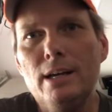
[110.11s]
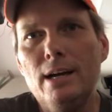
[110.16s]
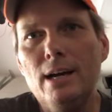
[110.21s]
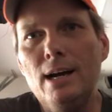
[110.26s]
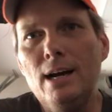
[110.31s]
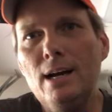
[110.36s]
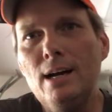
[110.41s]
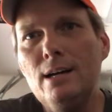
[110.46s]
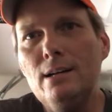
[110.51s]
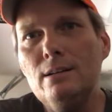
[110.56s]

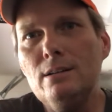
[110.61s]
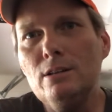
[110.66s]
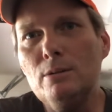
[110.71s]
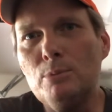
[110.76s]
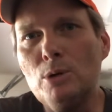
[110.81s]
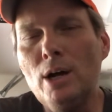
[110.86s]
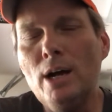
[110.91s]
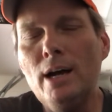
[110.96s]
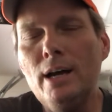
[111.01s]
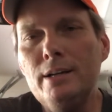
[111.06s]

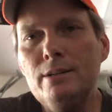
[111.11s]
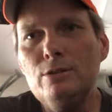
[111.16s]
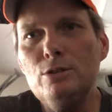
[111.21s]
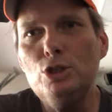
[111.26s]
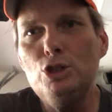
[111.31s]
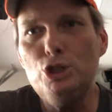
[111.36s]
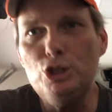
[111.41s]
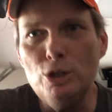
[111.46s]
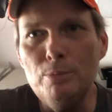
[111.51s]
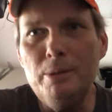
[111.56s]
LeBron
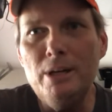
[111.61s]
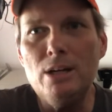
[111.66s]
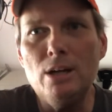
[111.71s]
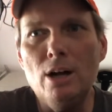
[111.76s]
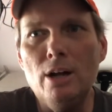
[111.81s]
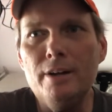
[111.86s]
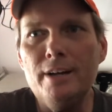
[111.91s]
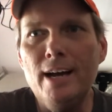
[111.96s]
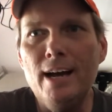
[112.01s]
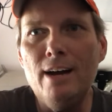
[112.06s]
should be
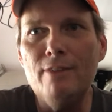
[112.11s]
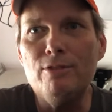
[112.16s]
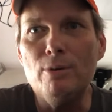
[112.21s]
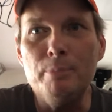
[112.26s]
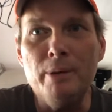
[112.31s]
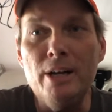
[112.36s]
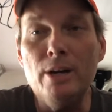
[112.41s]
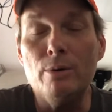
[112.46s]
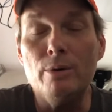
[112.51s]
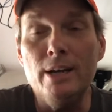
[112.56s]
called out for
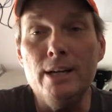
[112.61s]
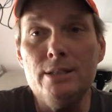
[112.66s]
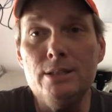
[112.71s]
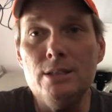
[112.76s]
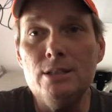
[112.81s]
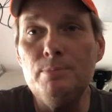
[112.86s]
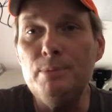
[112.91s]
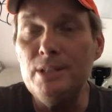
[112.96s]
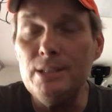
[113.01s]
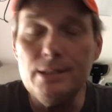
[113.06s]
being a
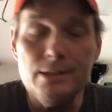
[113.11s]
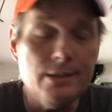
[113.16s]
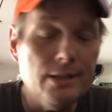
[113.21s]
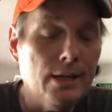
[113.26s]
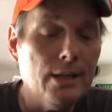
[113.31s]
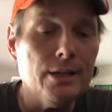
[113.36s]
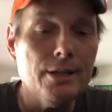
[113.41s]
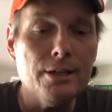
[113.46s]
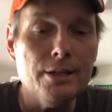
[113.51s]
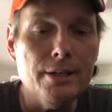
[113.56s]
racist, because he
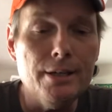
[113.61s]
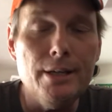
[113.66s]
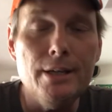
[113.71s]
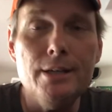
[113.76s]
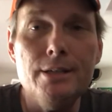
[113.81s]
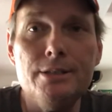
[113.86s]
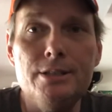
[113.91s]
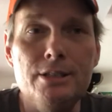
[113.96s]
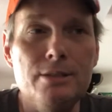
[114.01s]
clearly is.